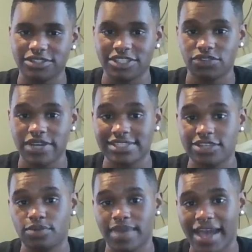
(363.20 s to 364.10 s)
distress that
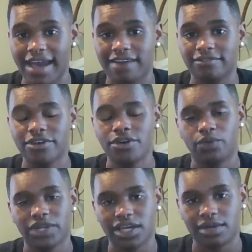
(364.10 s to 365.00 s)
you may have
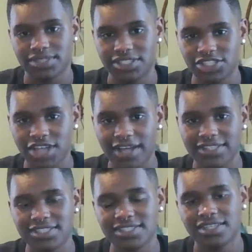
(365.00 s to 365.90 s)
when it comes to
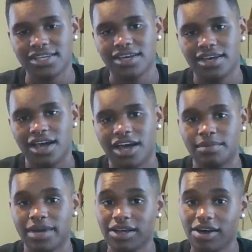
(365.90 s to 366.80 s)
shots.
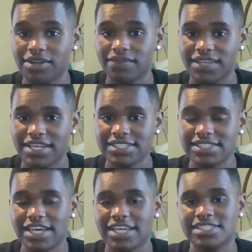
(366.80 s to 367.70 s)
A con of this
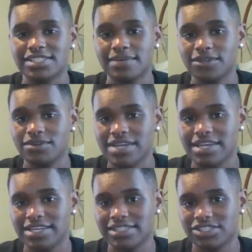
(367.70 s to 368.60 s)
is
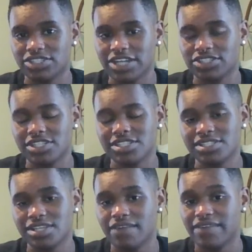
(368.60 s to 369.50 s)
subcutaneous
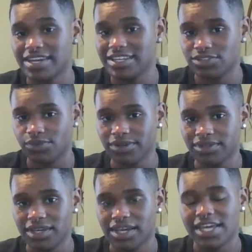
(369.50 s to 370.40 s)
injections of any sort
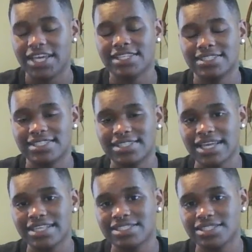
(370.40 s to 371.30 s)
is the
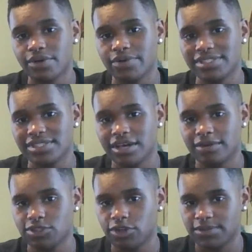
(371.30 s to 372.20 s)
second slowest
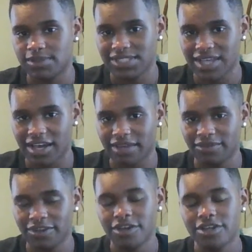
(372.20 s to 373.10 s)
absorption time.
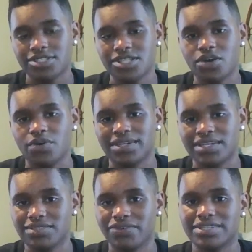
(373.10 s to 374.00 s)
So it
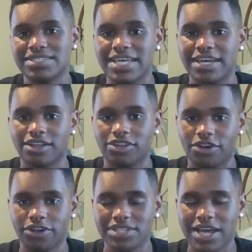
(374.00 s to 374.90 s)
is going to take a
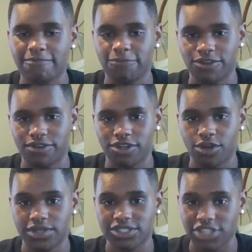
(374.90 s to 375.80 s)
longer time for you to
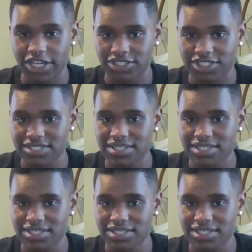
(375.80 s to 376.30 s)
notice changes.